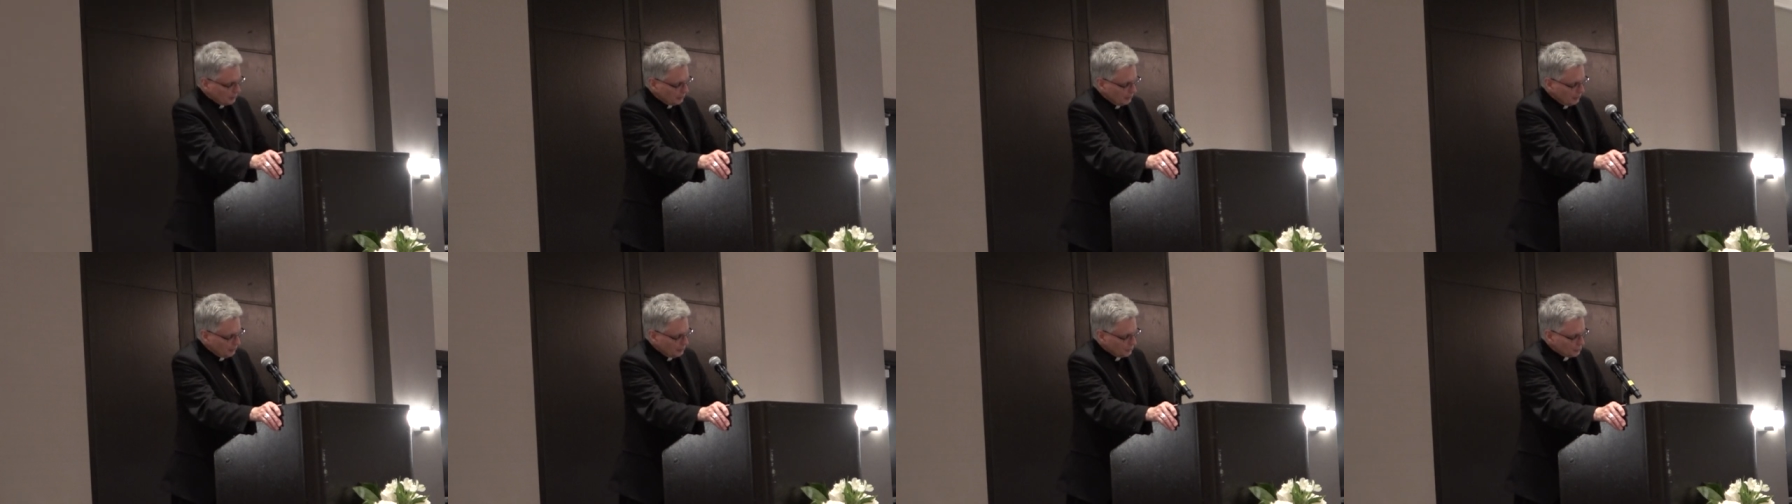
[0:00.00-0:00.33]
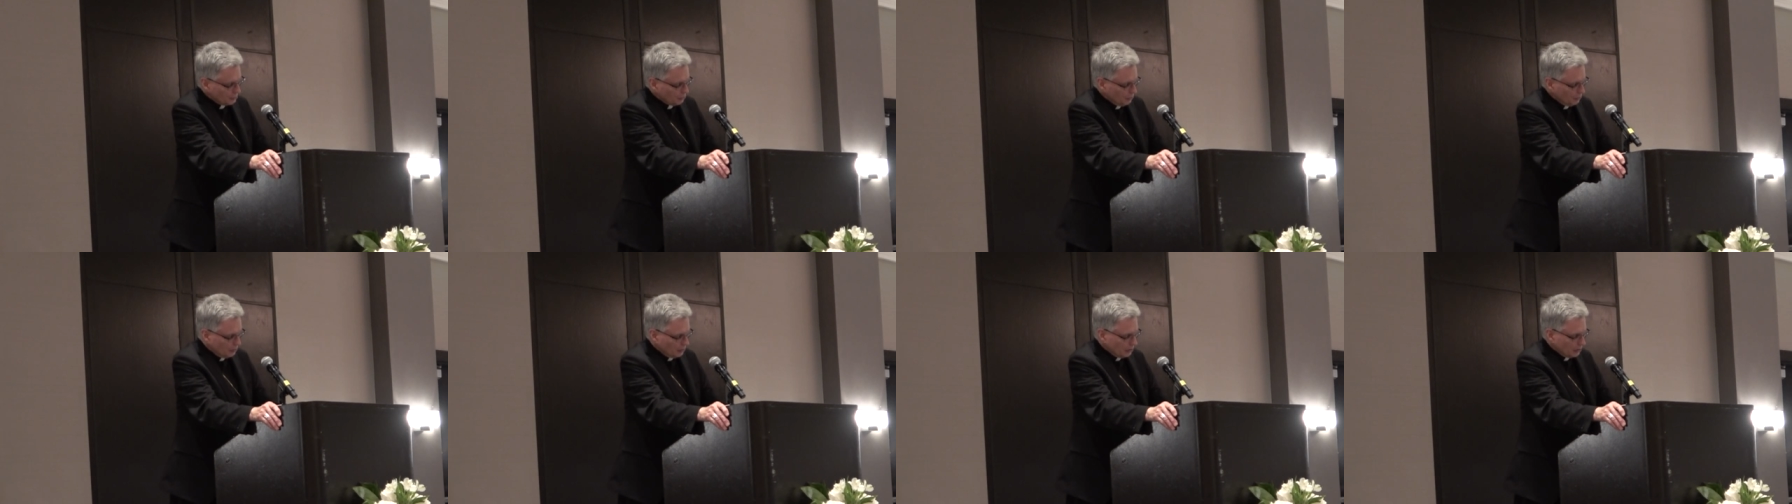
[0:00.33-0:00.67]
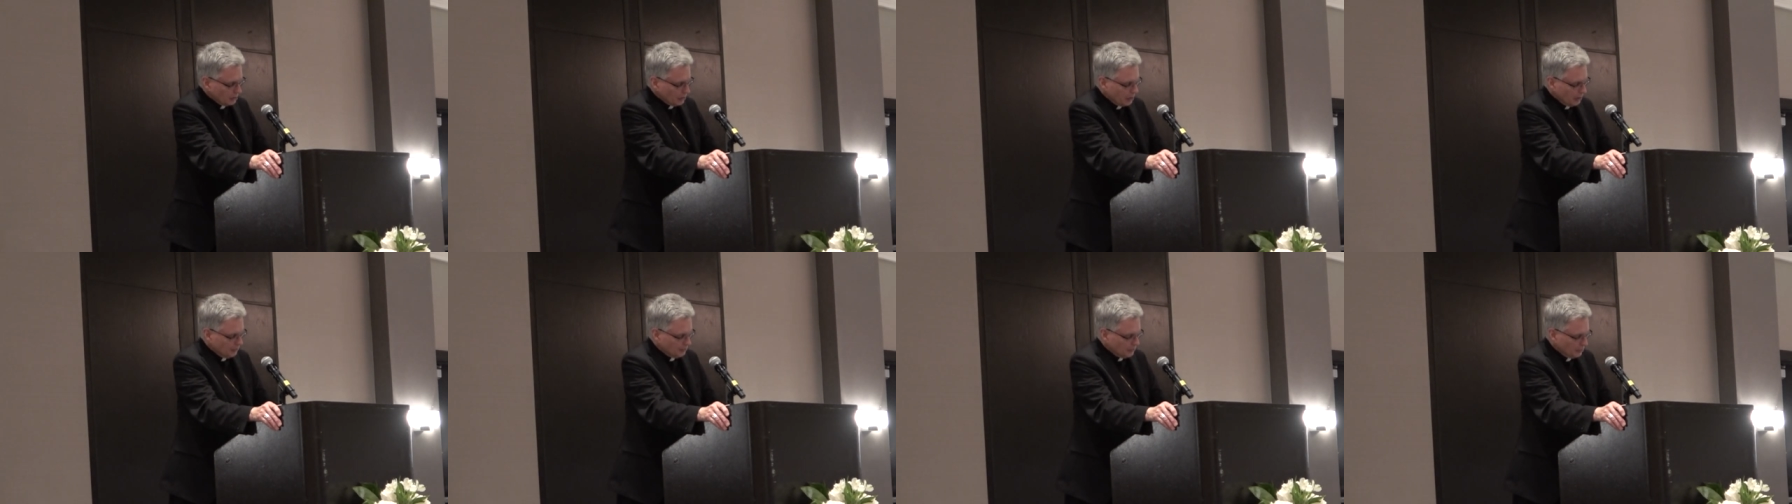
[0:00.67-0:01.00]
leaders who want
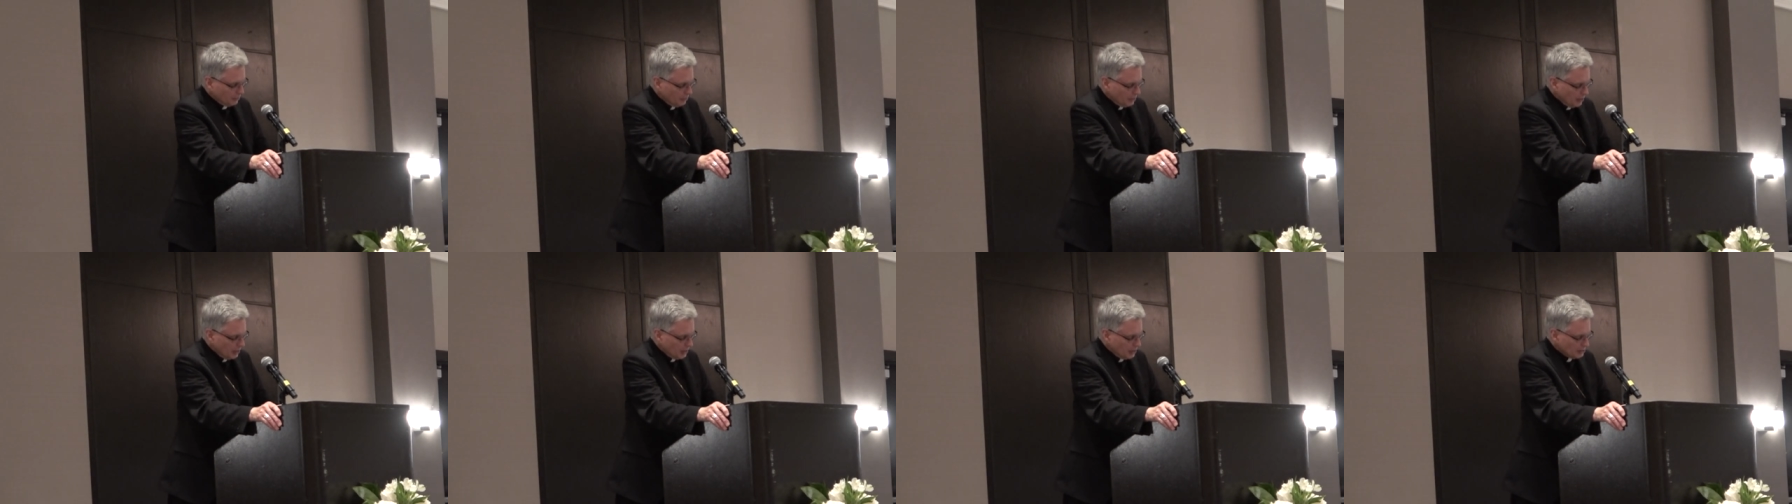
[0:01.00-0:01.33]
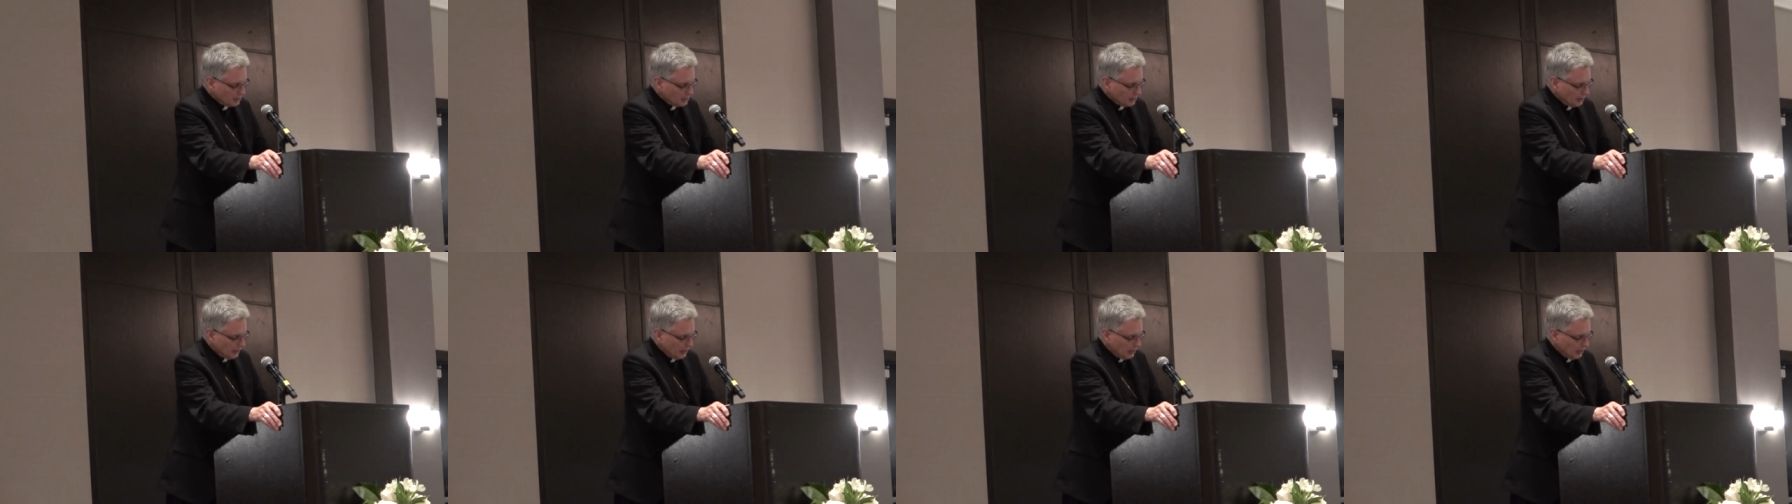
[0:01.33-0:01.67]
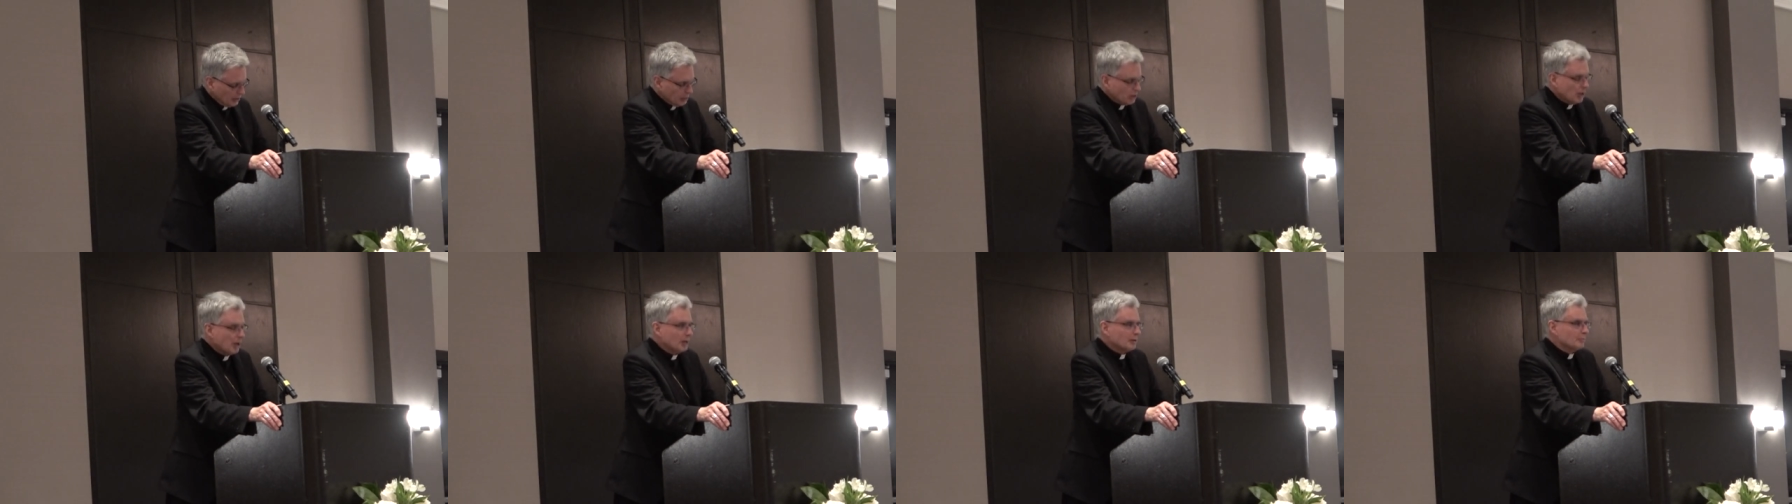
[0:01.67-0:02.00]
to compromise,
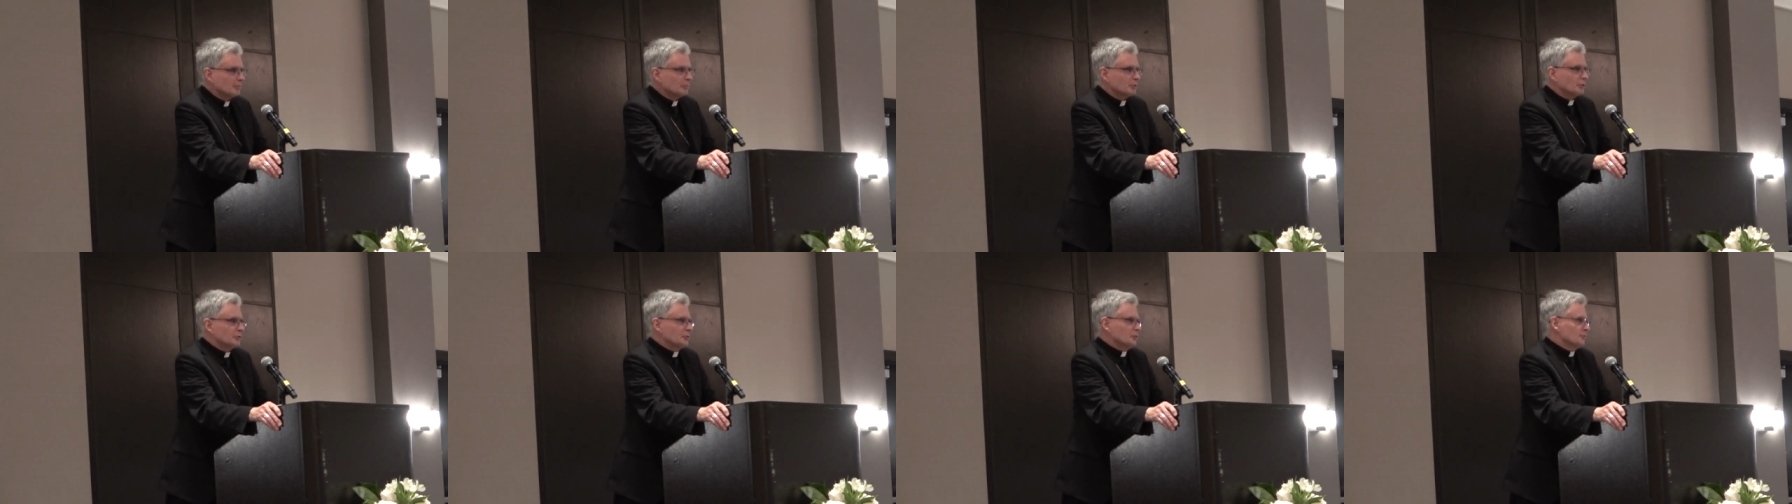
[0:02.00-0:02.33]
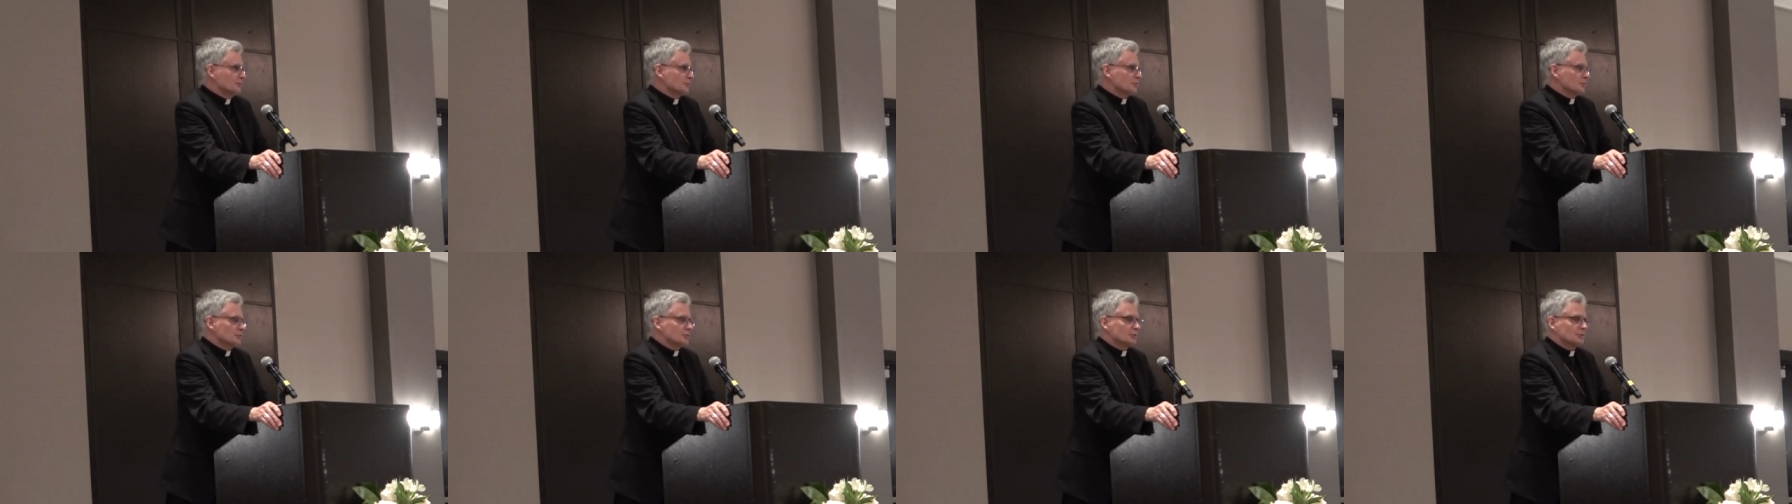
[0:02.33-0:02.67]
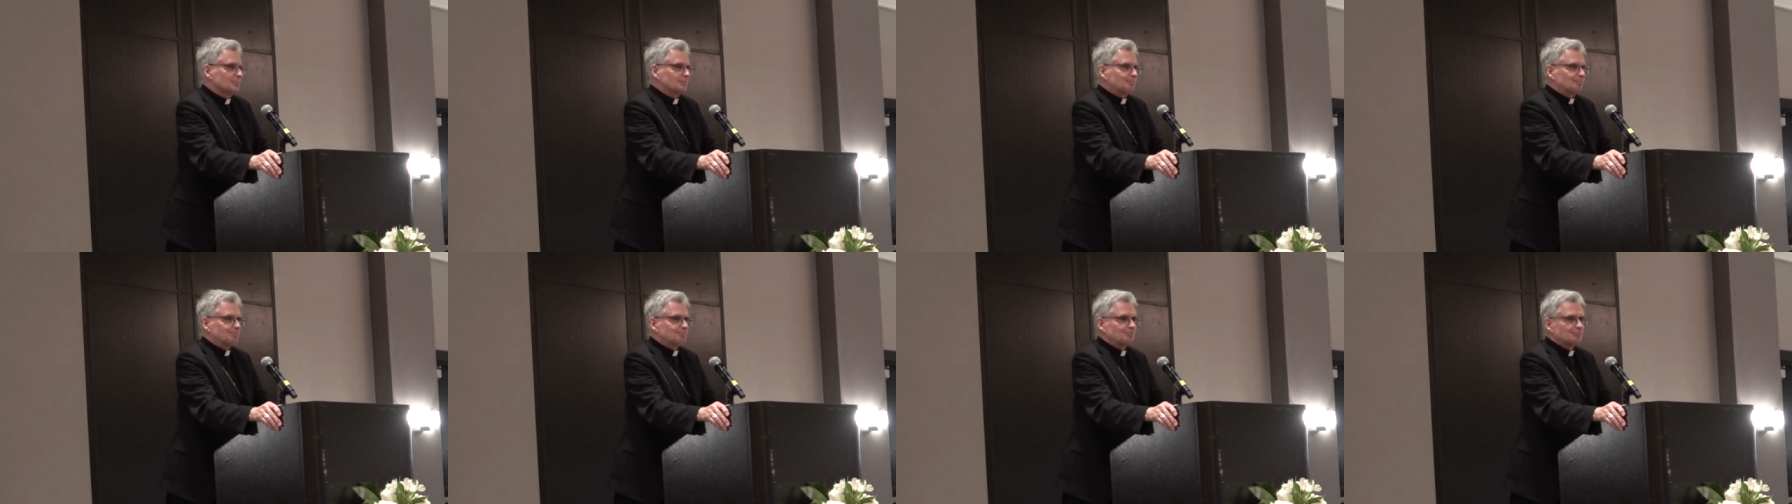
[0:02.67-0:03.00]
and
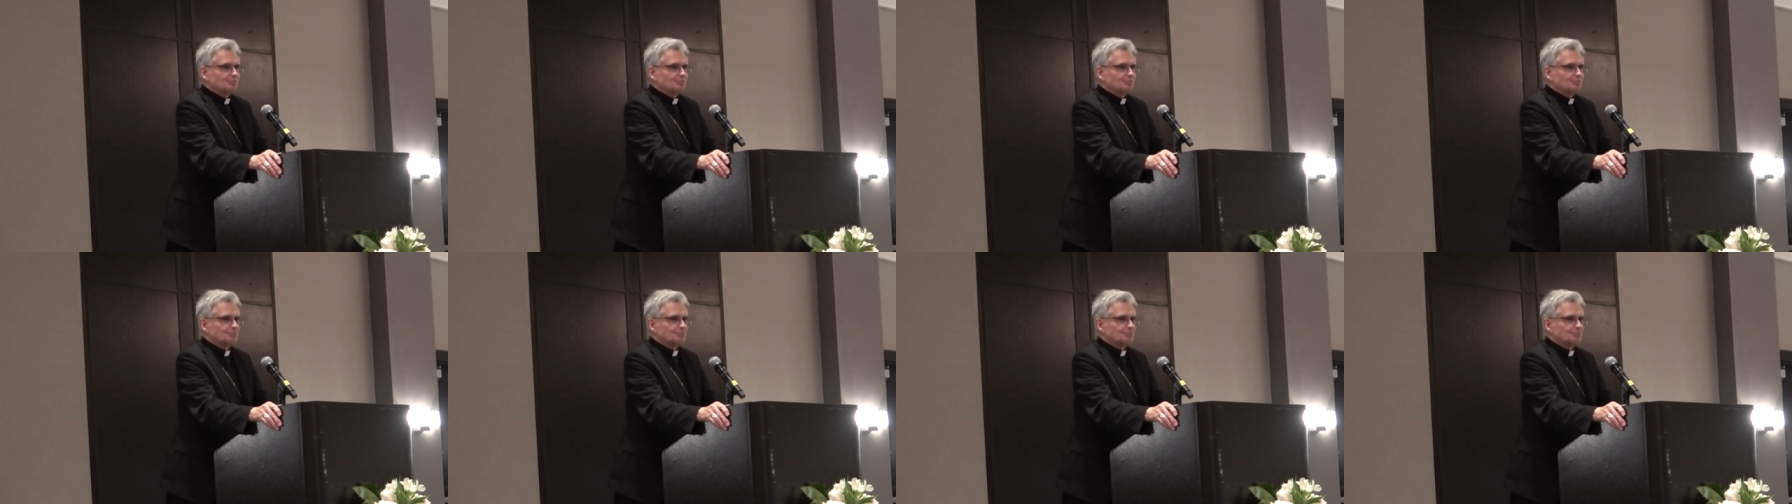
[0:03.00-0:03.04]
non-believers.